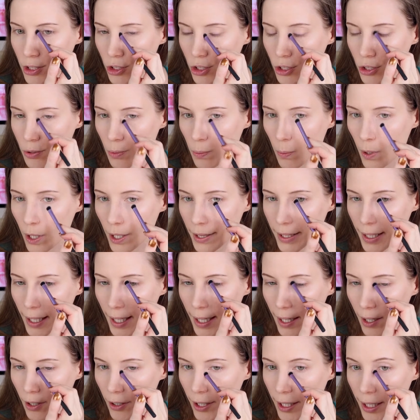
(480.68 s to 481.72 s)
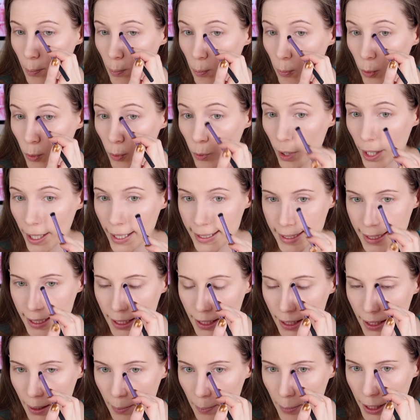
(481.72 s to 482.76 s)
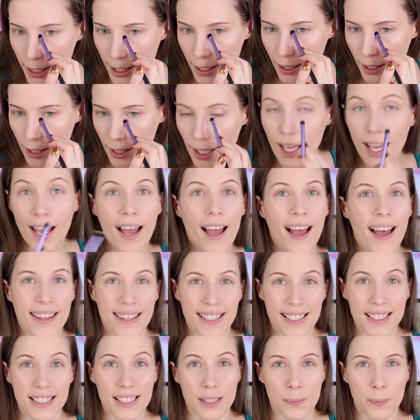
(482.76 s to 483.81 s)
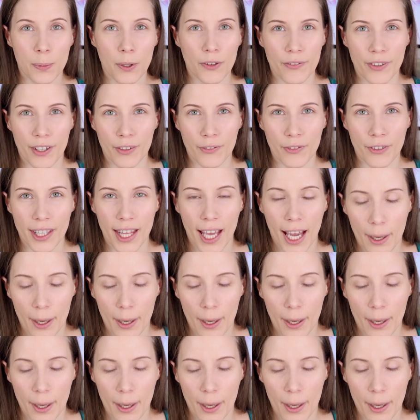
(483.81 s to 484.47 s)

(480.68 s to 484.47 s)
I just want that area brightened a bit and this is perfect for